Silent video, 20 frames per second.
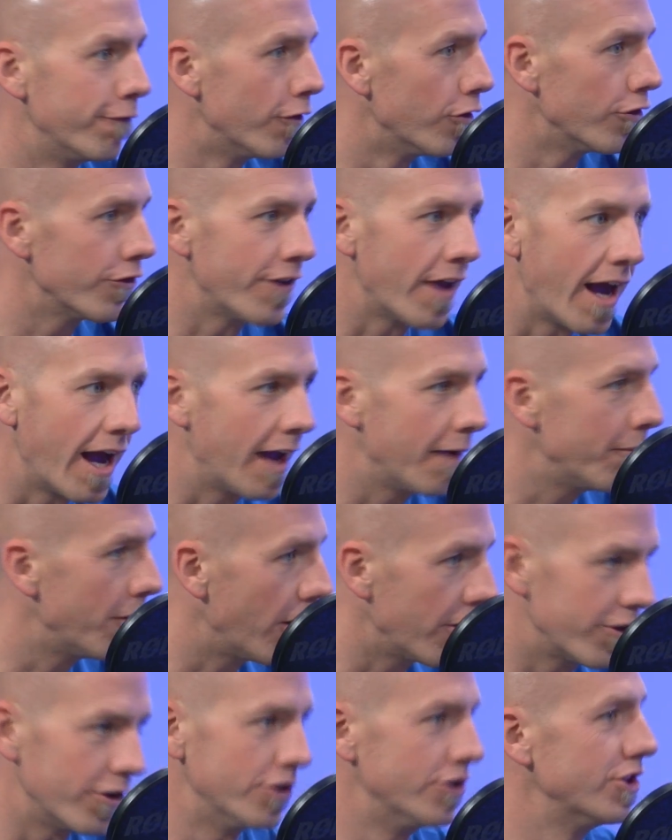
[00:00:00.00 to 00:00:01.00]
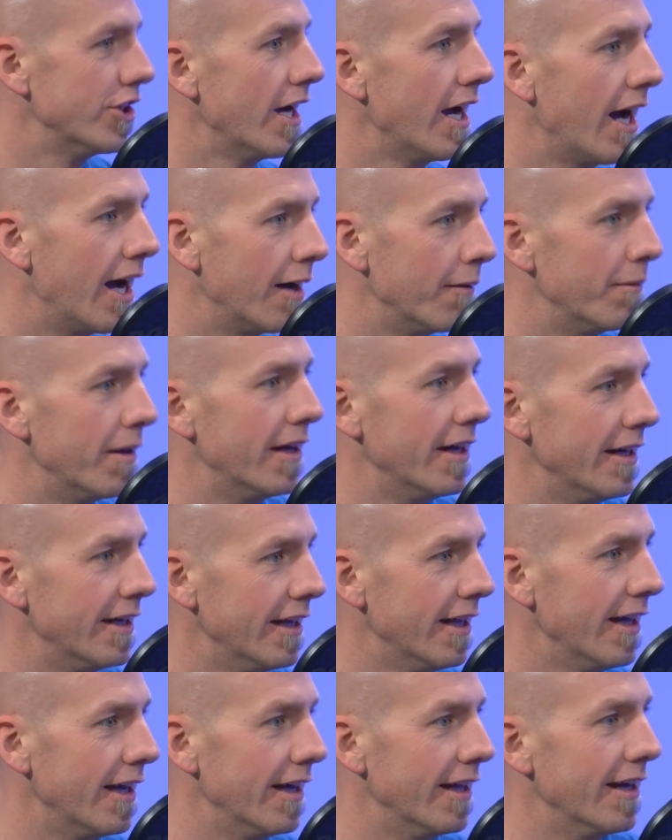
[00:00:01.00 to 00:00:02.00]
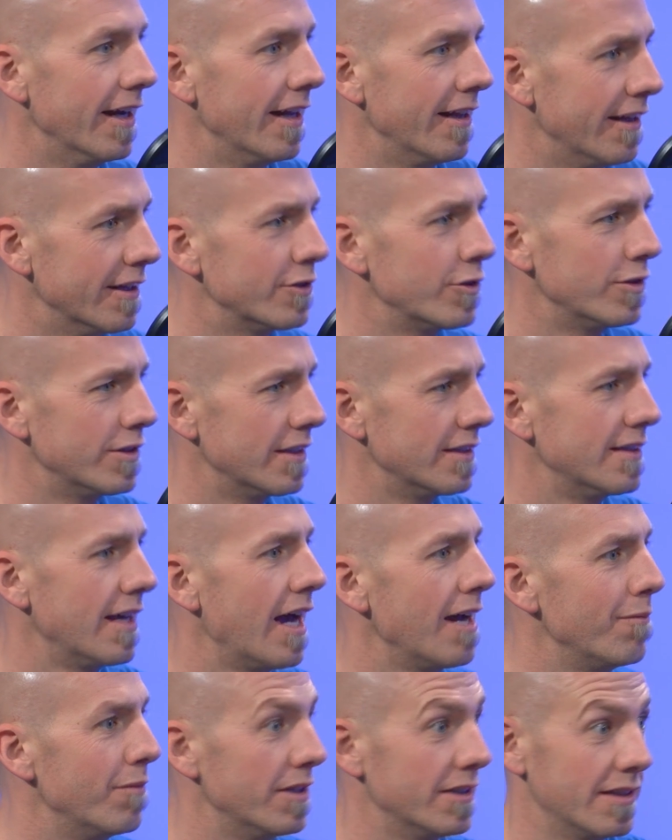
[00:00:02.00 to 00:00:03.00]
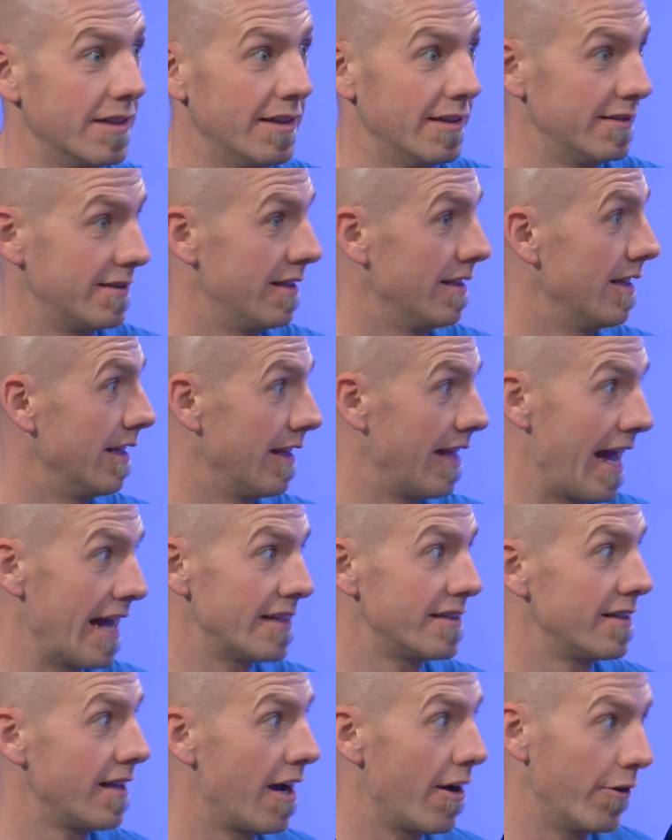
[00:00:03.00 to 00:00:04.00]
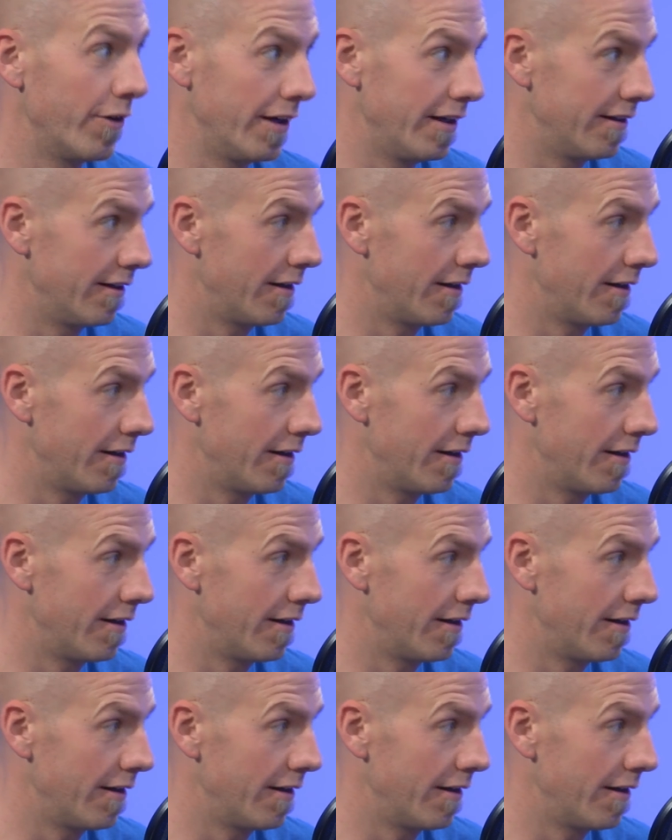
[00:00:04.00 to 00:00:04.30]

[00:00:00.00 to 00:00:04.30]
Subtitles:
full-time other job that he did, and this was a side business, and that's how